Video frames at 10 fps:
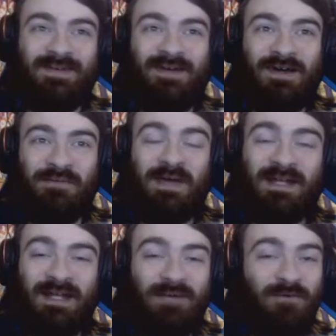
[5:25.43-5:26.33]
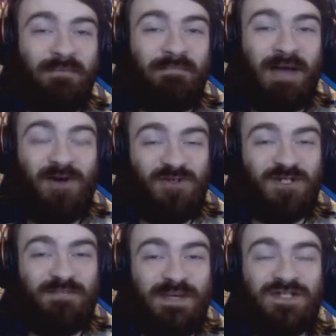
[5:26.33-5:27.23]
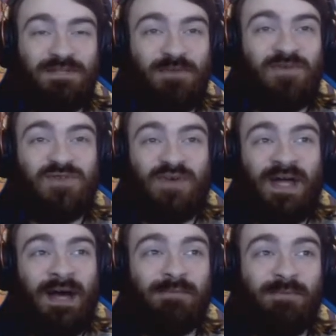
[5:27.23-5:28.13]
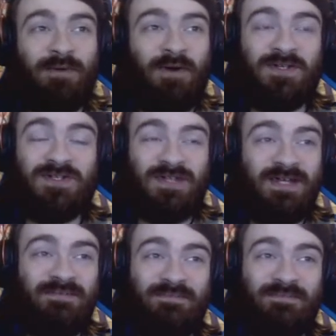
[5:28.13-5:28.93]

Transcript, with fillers: admittedly, it would have been better if it just missed the move straight up, but honestly,